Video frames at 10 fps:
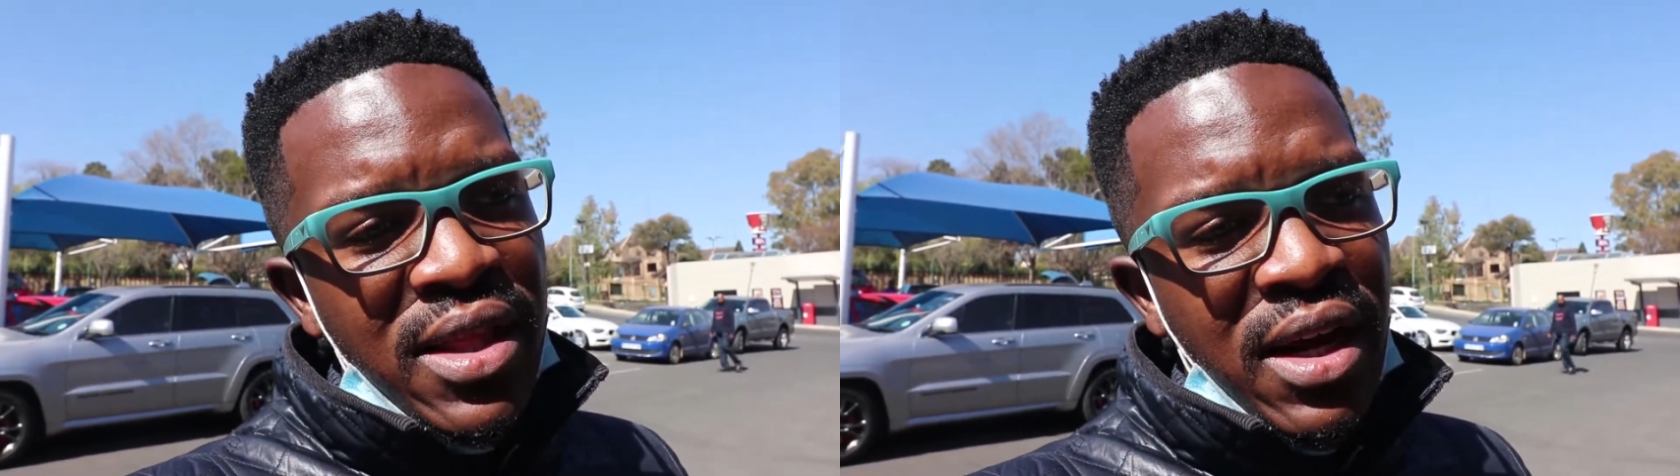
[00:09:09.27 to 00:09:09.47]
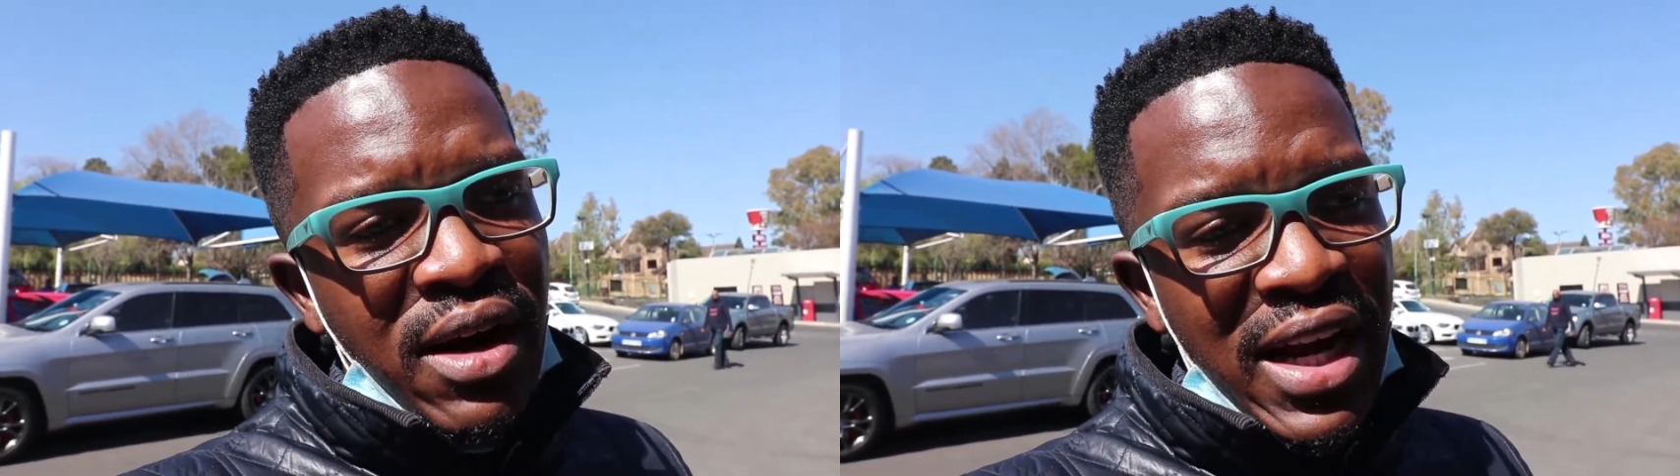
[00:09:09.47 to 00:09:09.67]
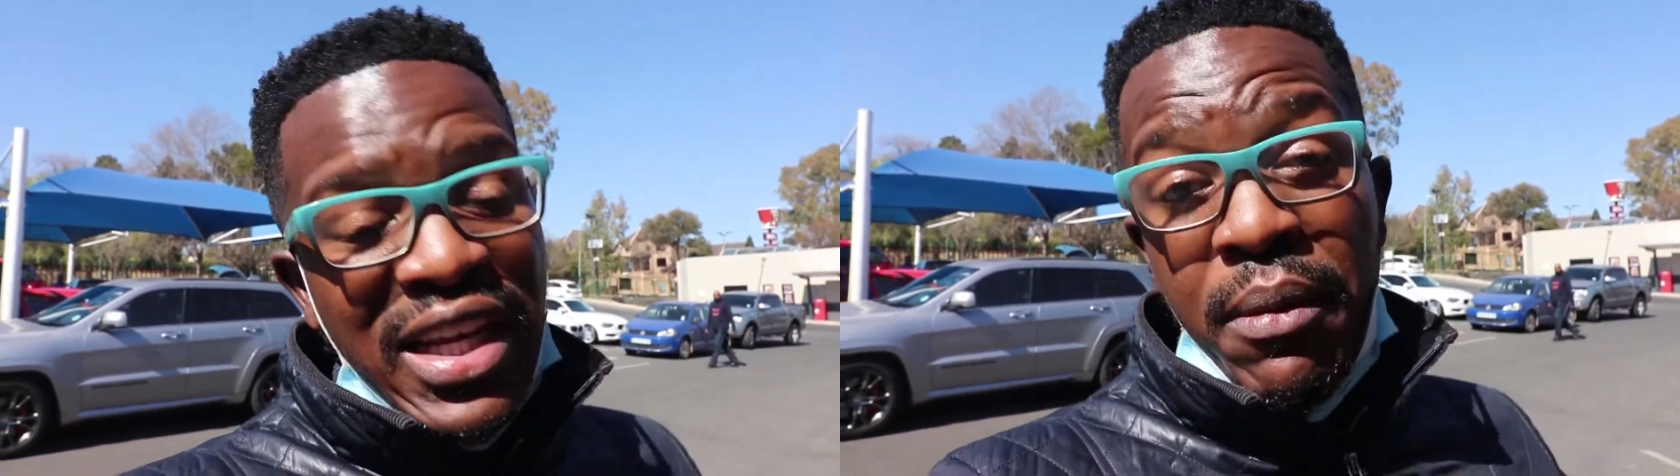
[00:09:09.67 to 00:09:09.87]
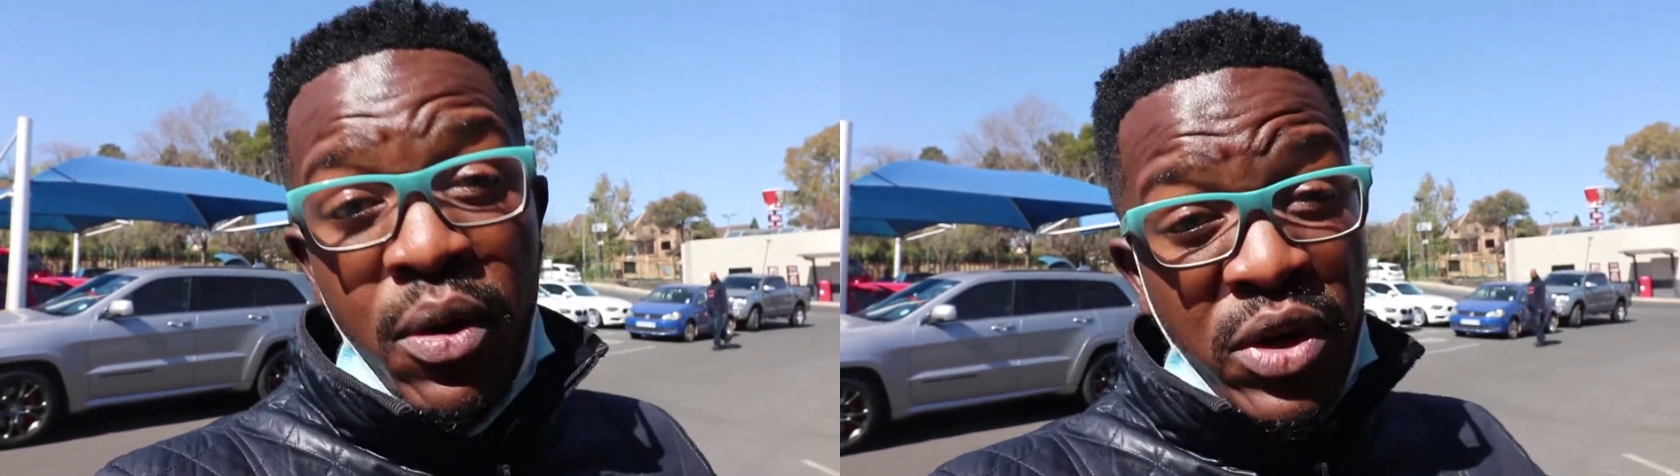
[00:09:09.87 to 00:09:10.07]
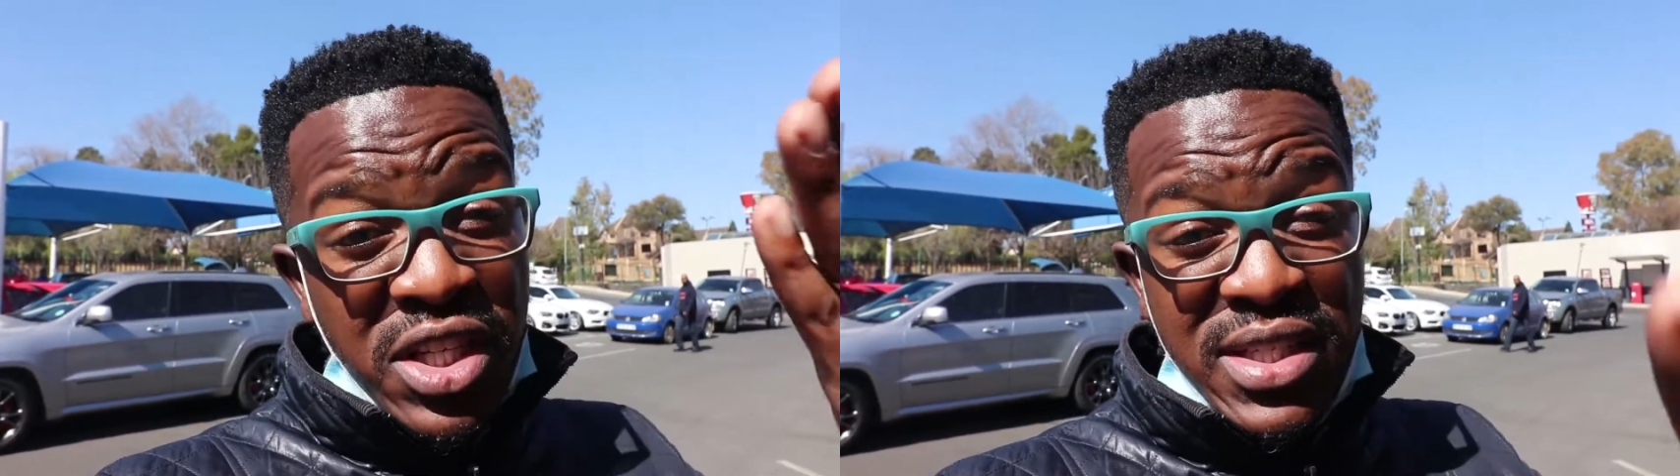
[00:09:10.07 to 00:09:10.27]
the right
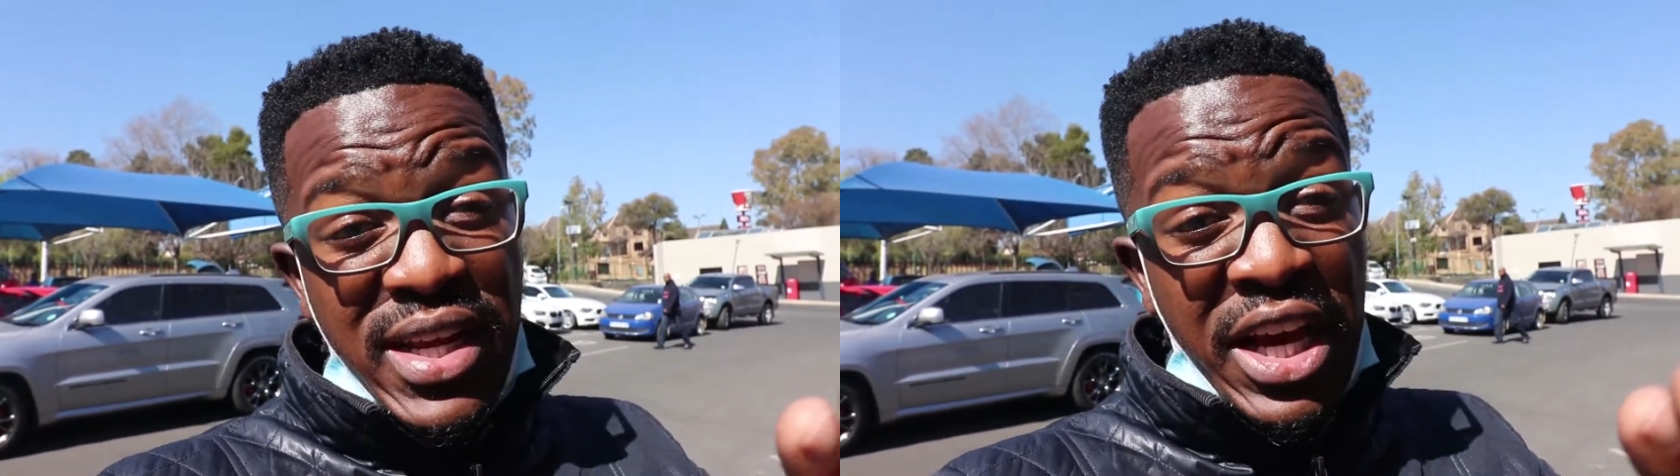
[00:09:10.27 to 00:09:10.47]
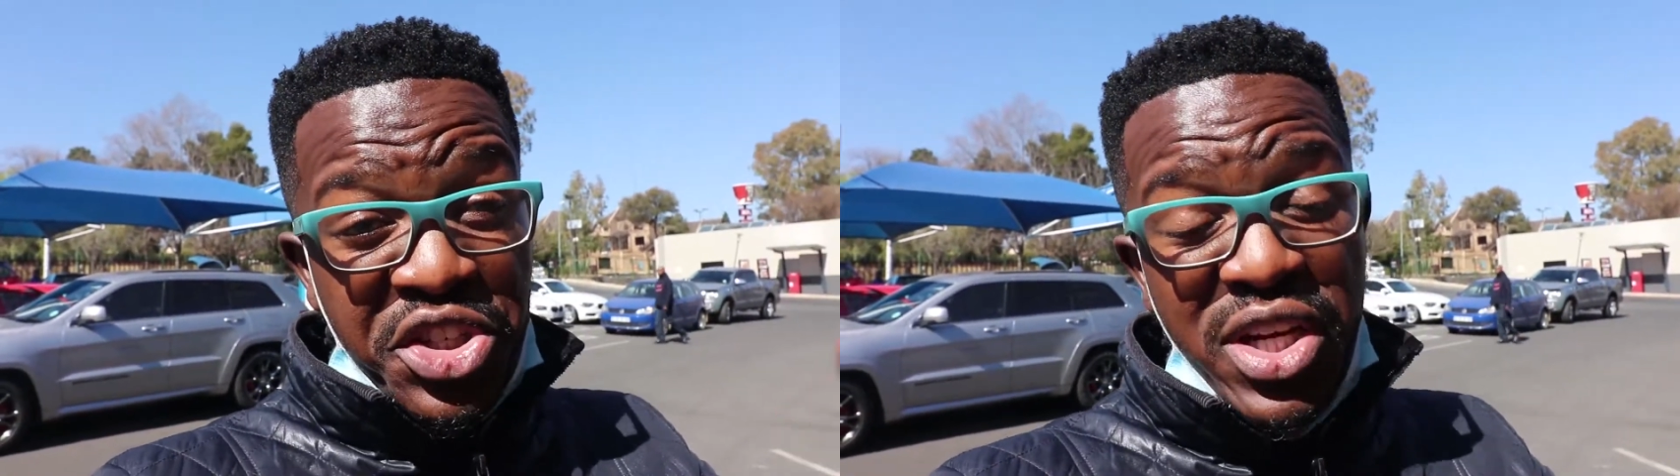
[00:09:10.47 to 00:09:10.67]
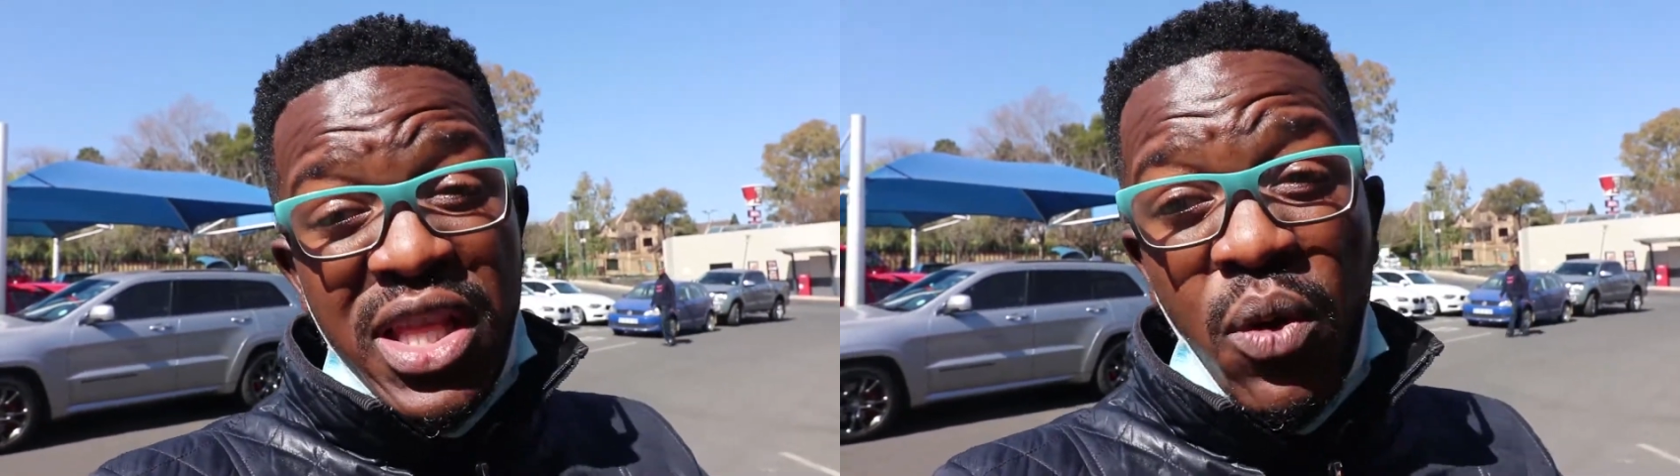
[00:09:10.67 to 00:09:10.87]
camera, which is actually